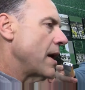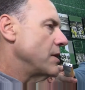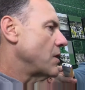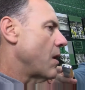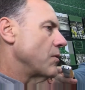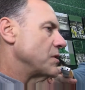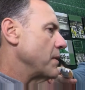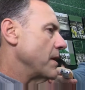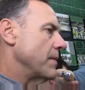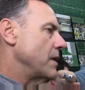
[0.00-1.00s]
He's
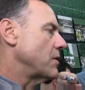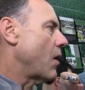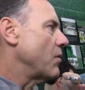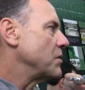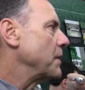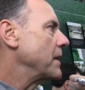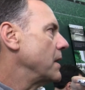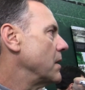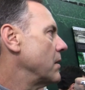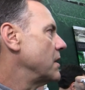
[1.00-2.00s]
always been
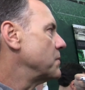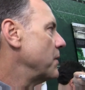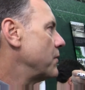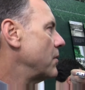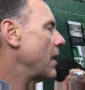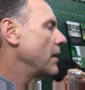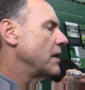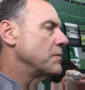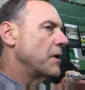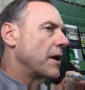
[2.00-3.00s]
here. He's been throughout.
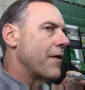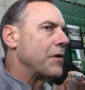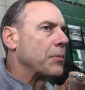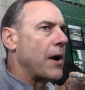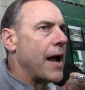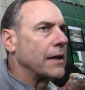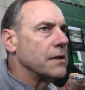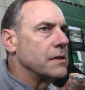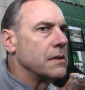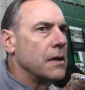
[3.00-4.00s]
He's been at every
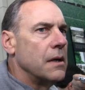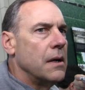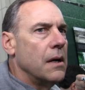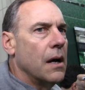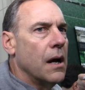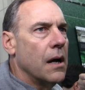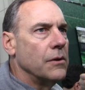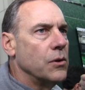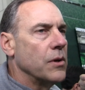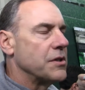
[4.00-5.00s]
practice,
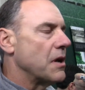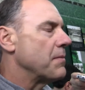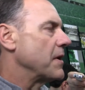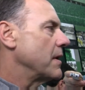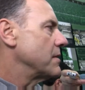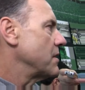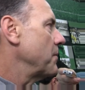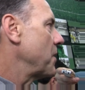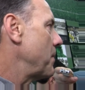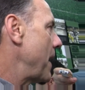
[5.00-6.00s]
doing something in some
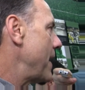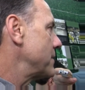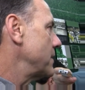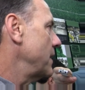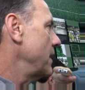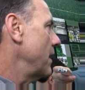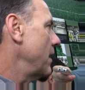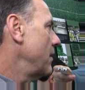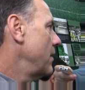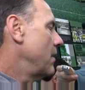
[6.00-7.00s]
capacity
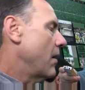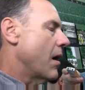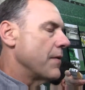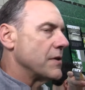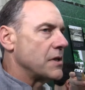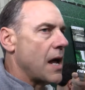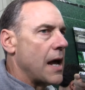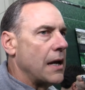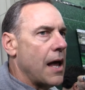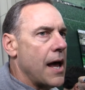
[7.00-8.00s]
on the
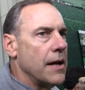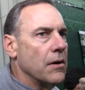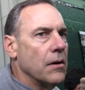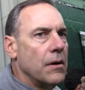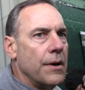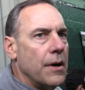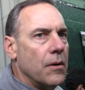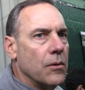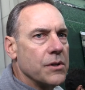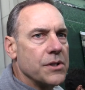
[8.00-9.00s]
sideline or